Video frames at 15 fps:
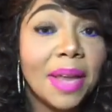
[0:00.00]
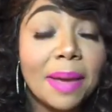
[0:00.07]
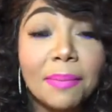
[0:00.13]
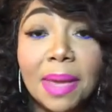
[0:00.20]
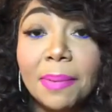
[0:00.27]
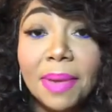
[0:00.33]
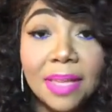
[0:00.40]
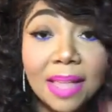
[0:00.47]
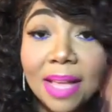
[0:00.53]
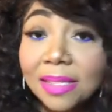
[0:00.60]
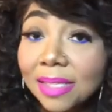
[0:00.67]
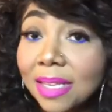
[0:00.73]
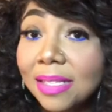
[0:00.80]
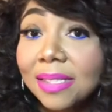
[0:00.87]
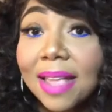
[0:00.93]
Like, maybe
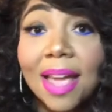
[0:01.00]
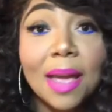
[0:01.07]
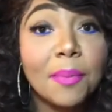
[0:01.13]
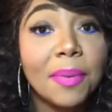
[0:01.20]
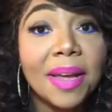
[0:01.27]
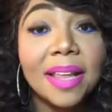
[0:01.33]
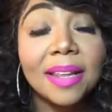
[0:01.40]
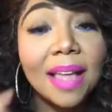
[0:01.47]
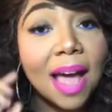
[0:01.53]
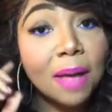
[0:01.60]
that's his thing, but